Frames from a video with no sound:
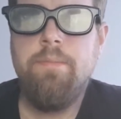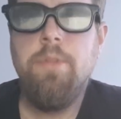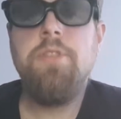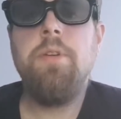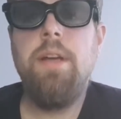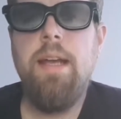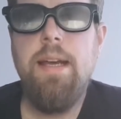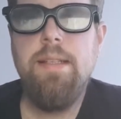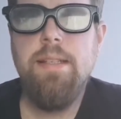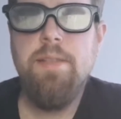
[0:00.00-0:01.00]
What's going on
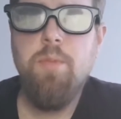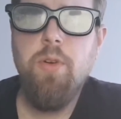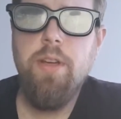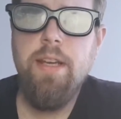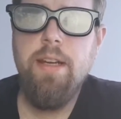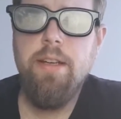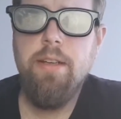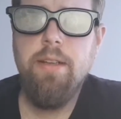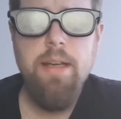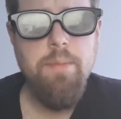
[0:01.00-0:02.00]
guys? It's Morton
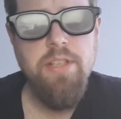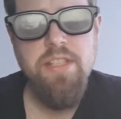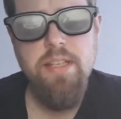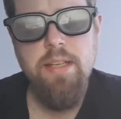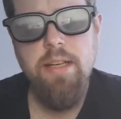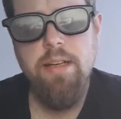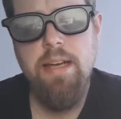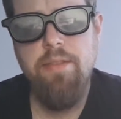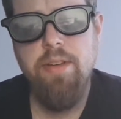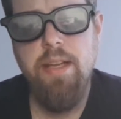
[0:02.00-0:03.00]
here. I'm just sitting here
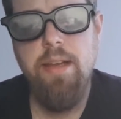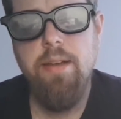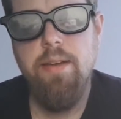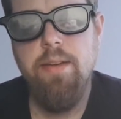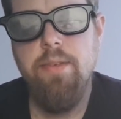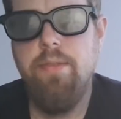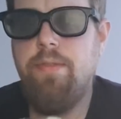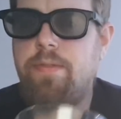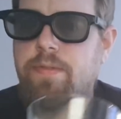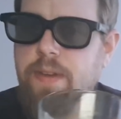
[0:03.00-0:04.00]
having a
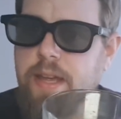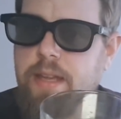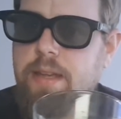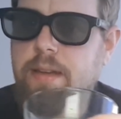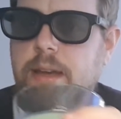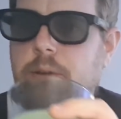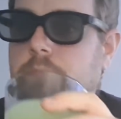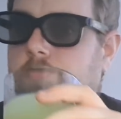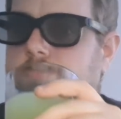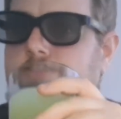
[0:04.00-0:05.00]
fake
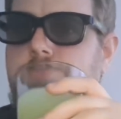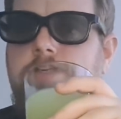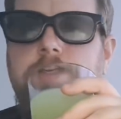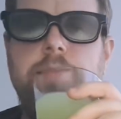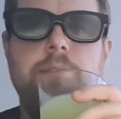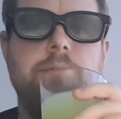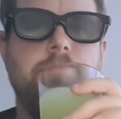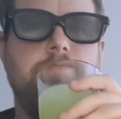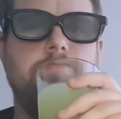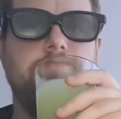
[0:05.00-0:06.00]
alcoholic drink.
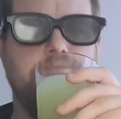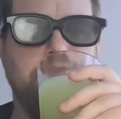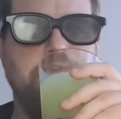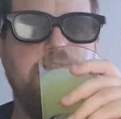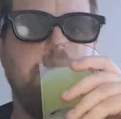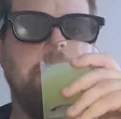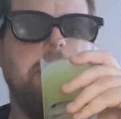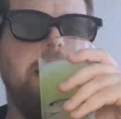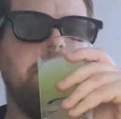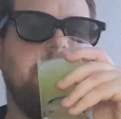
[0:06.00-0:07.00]
Only a couple of you guys